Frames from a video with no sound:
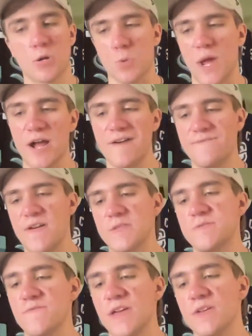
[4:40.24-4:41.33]
Great
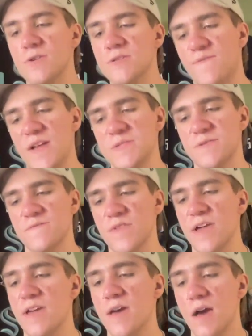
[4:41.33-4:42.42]
offensively, good
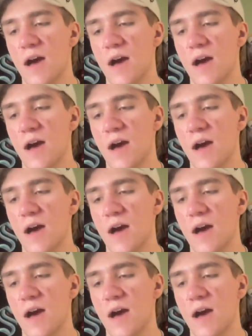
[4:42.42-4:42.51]
defensively.